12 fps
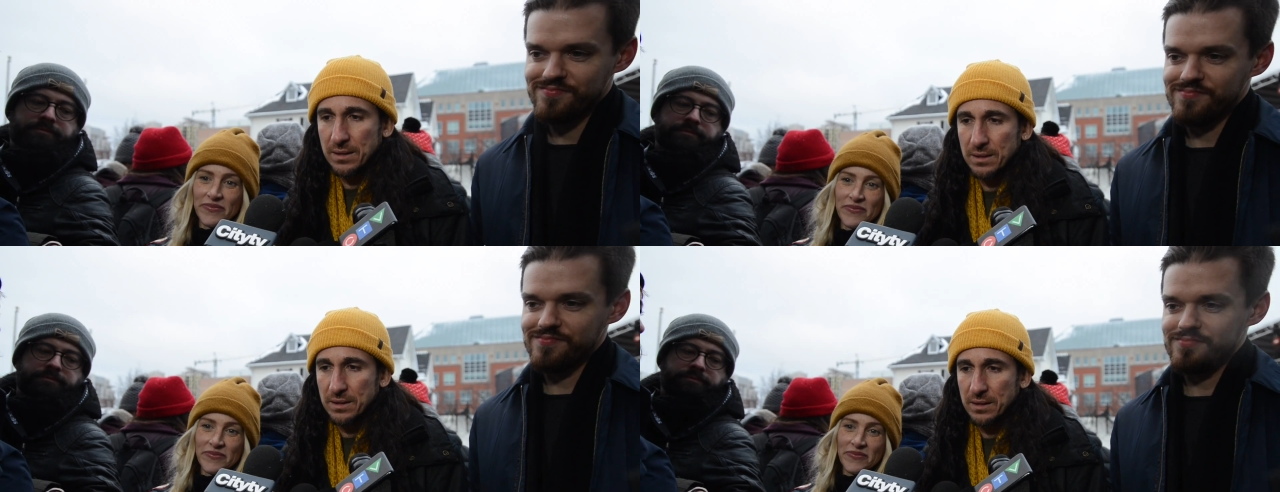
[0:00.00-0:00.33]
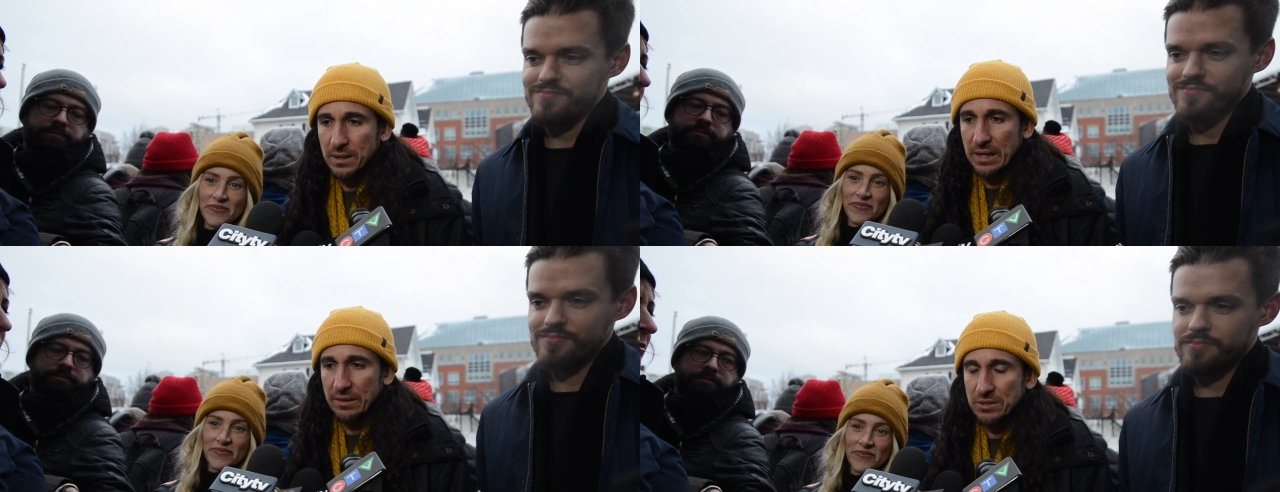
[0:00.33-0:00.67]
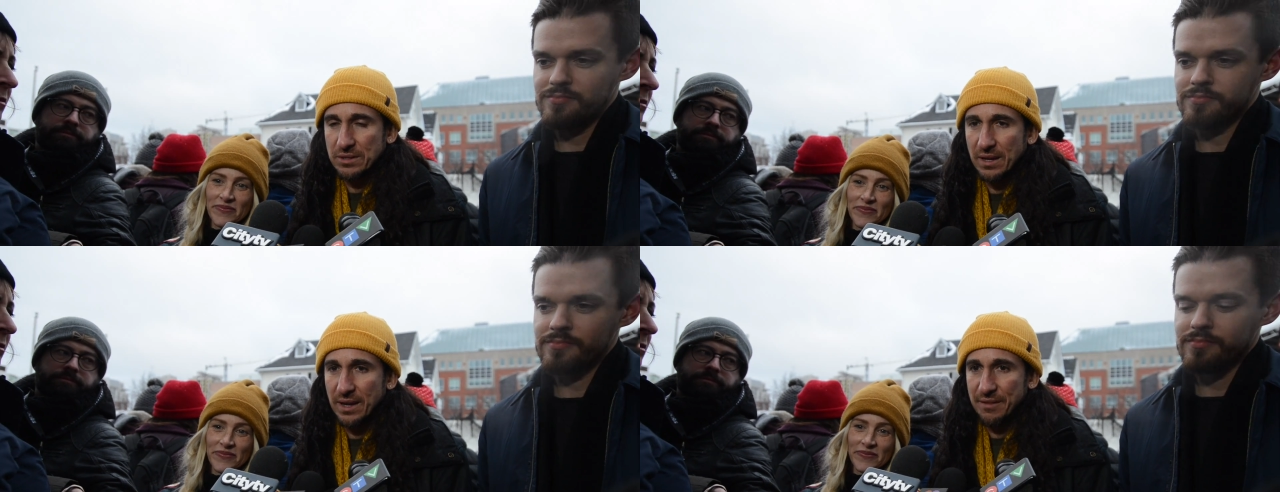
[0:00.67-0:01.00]
Speaker 1: person? He
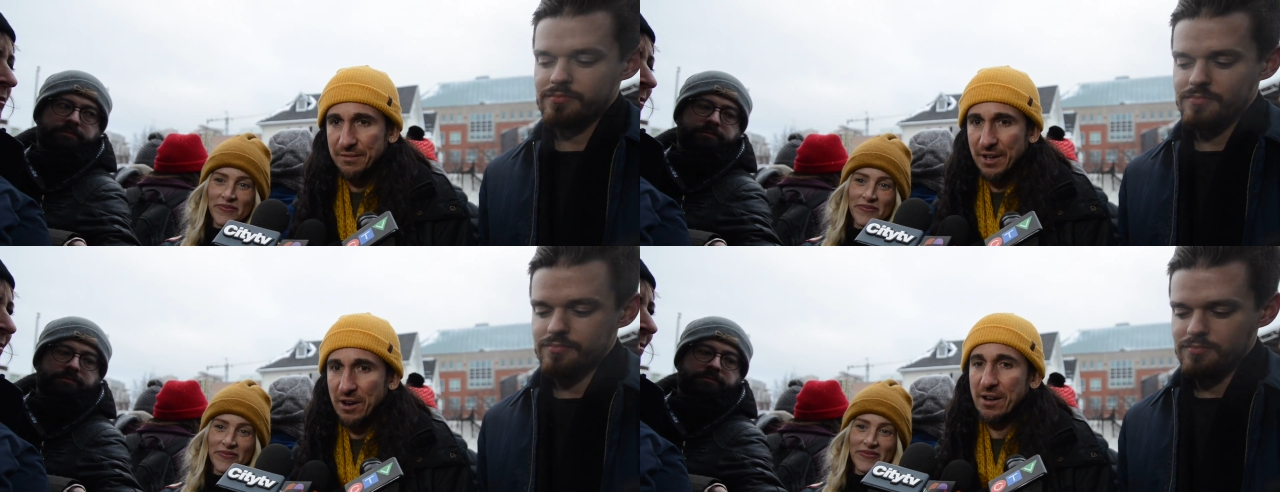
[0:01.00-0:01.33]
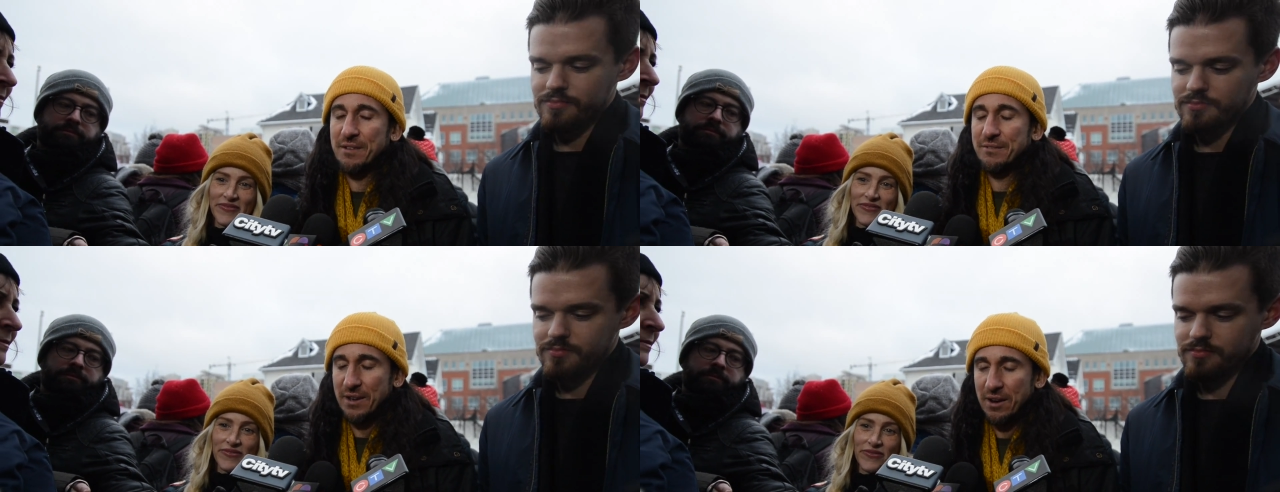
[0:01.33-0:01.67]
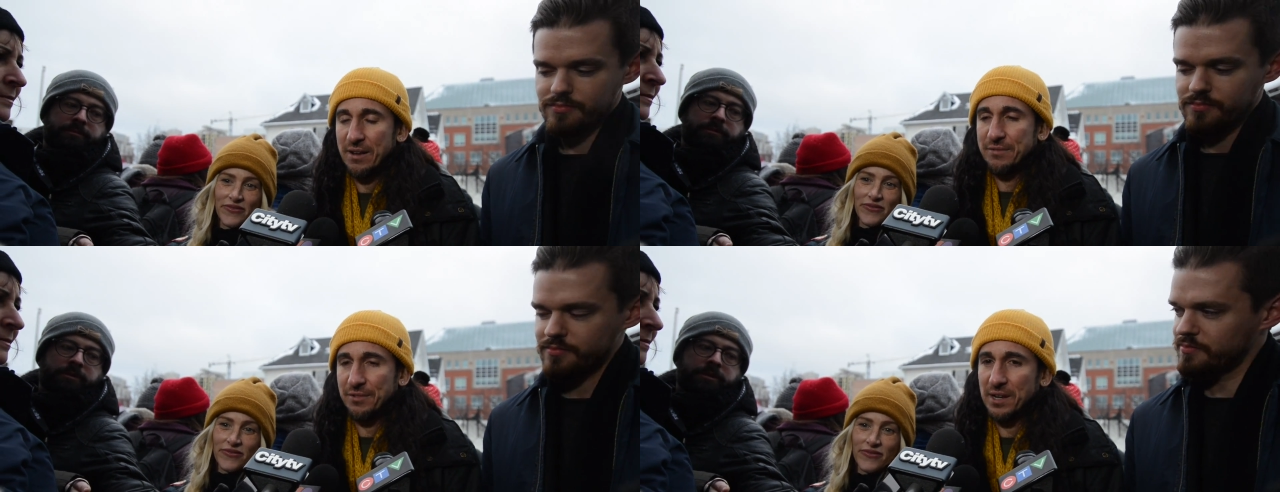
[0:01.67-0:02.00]
was a very,
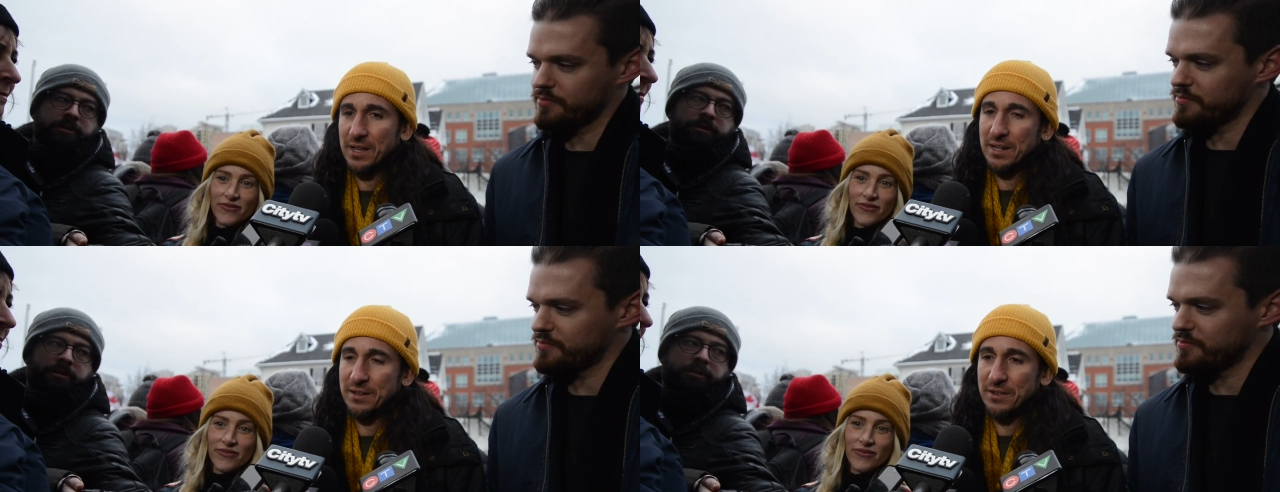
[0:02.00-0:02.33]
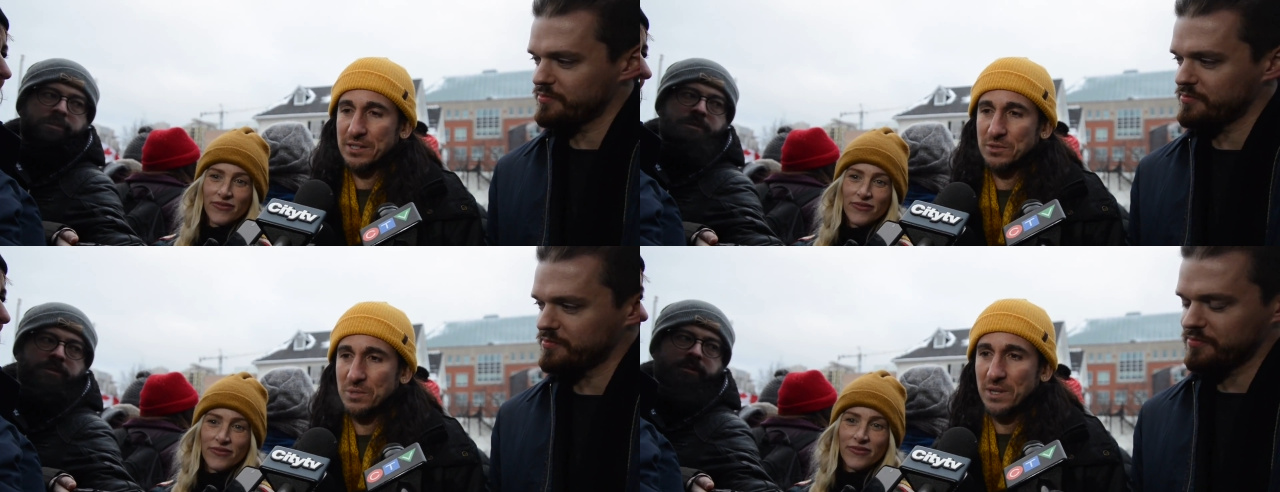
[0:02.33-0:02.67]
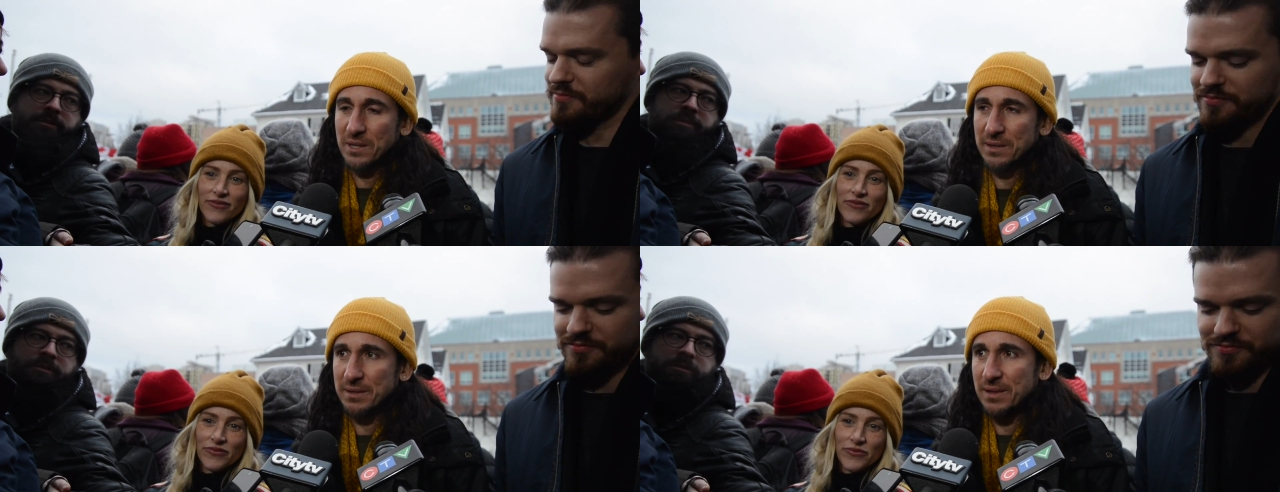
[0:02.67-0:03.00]
very funny
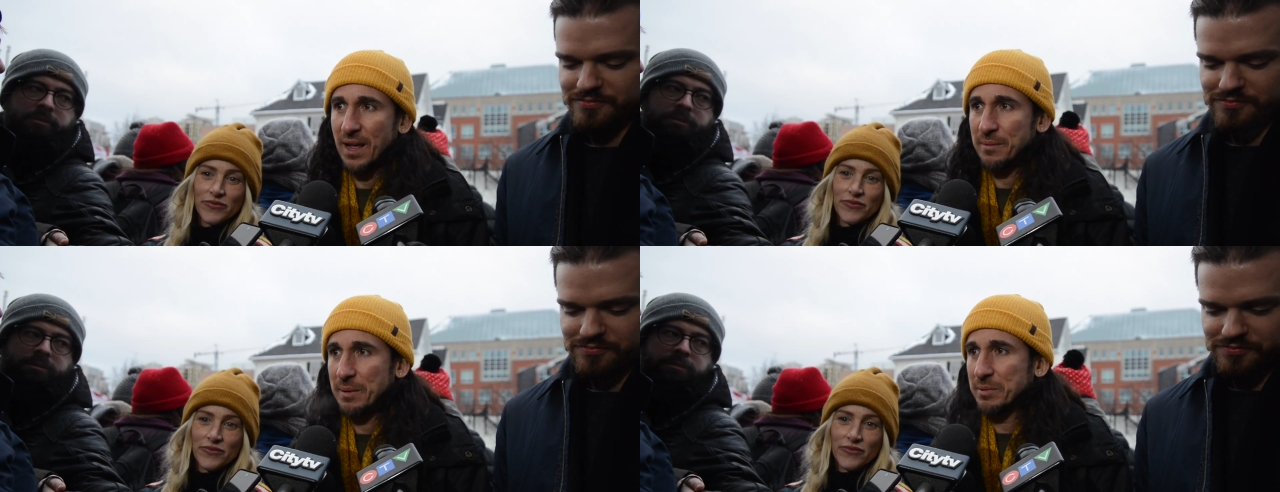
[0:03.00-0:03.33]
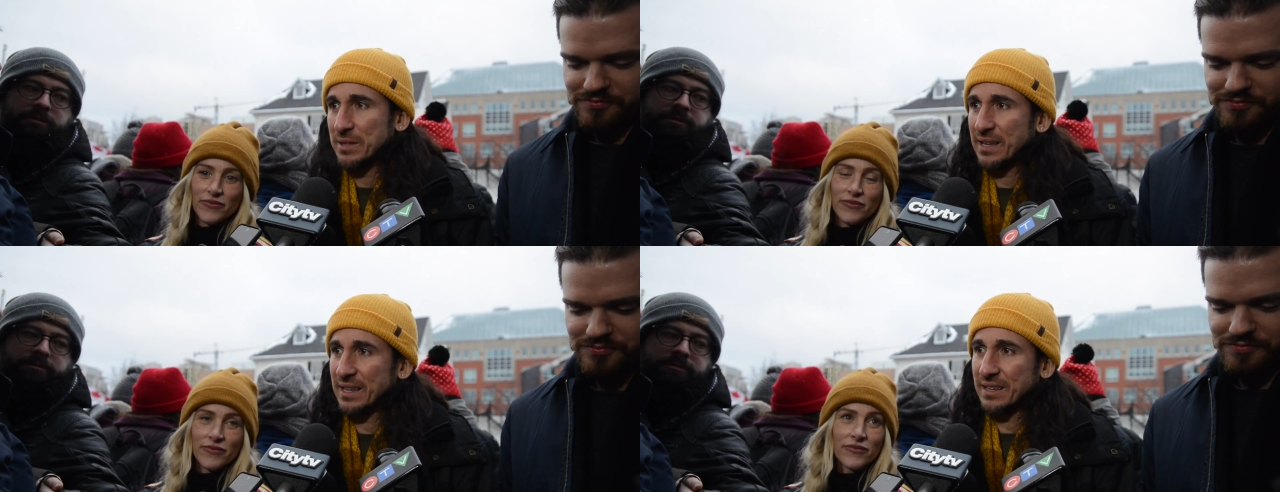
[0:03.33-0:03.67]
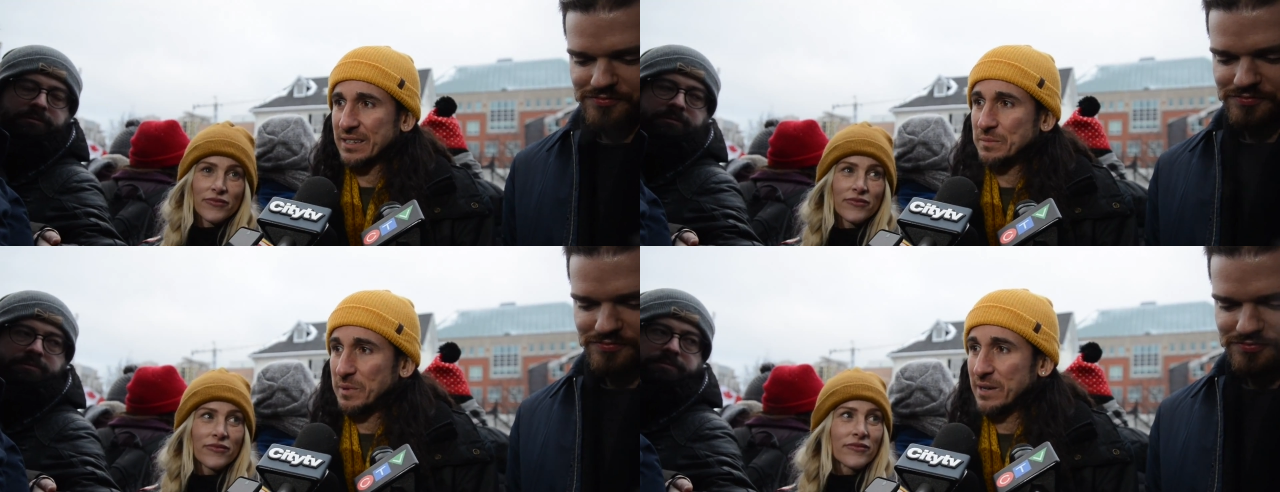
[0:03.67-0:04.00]
individual. A lot of people didn't get
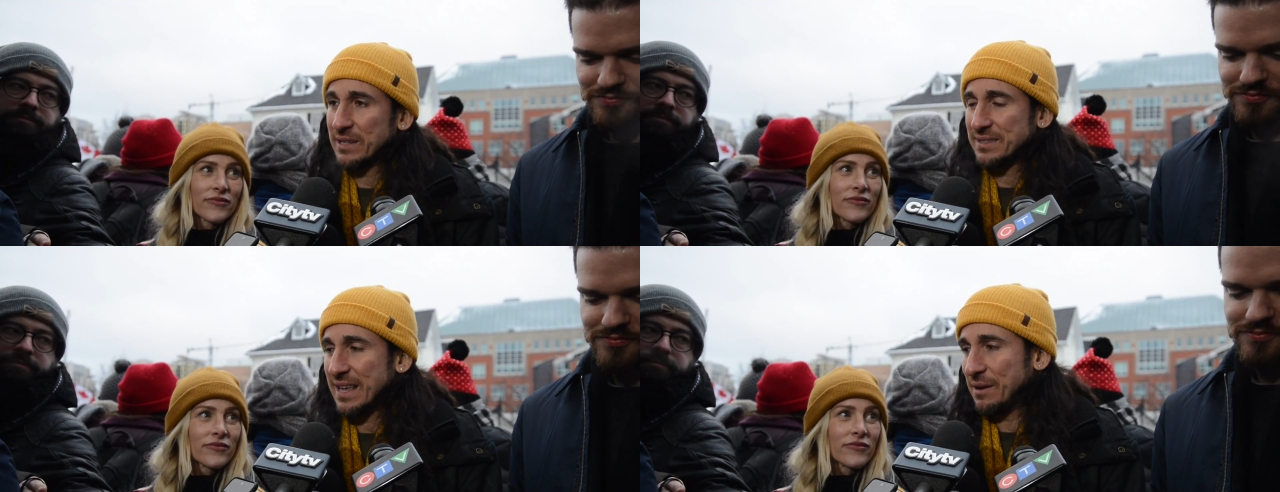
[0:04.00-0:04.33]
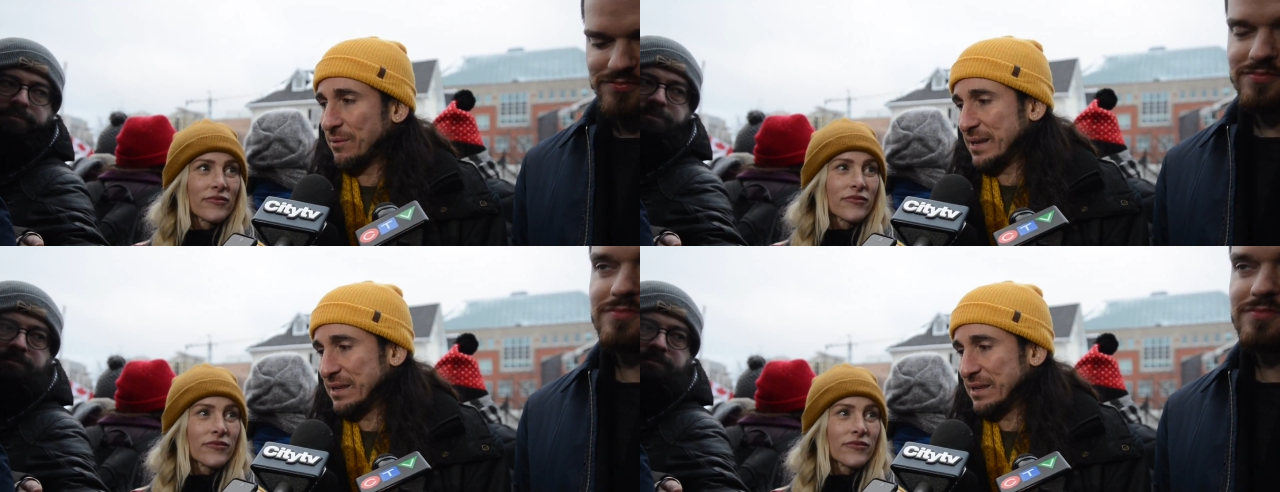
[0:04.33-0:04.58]
to experience that when